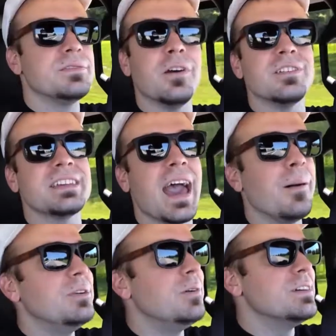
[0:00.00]
far as
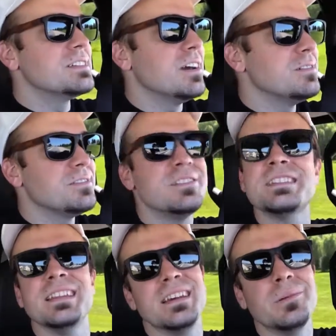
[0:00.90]
cabin noise goes, there
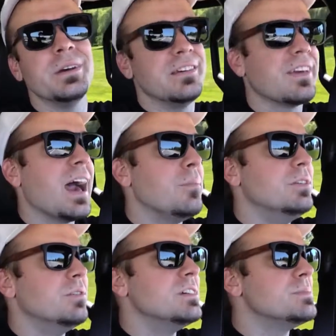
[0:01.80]
is a little bit of
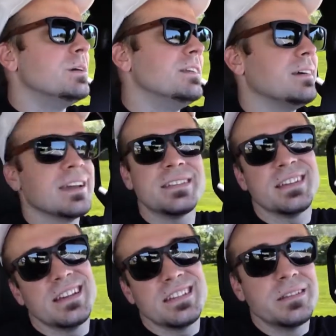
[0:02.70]
cabin noise, but I guess
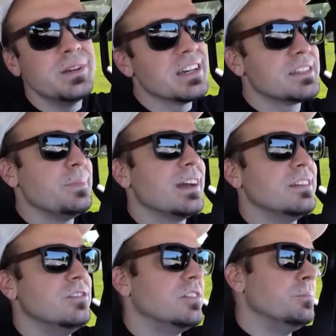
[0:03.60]
that is to be
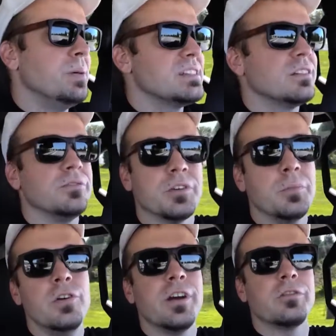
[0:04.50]
expected. You can basically
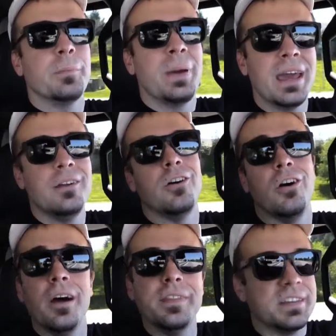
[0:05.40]
remove every panel
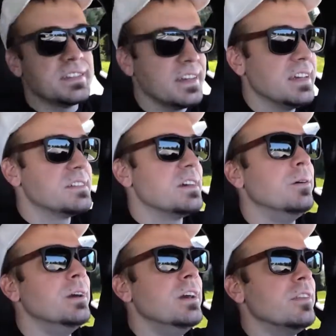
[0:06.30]
on this thing,
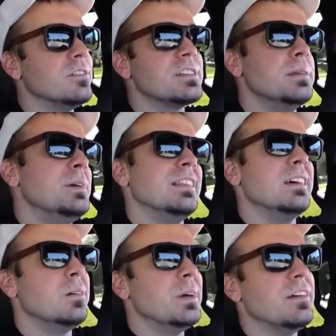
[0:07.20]
so there's going to be a
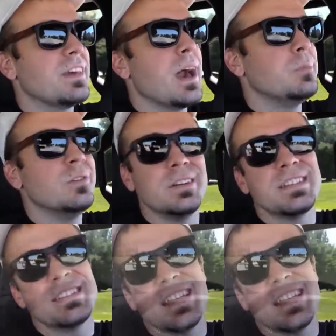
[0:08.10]
little bit of cabin noise. It's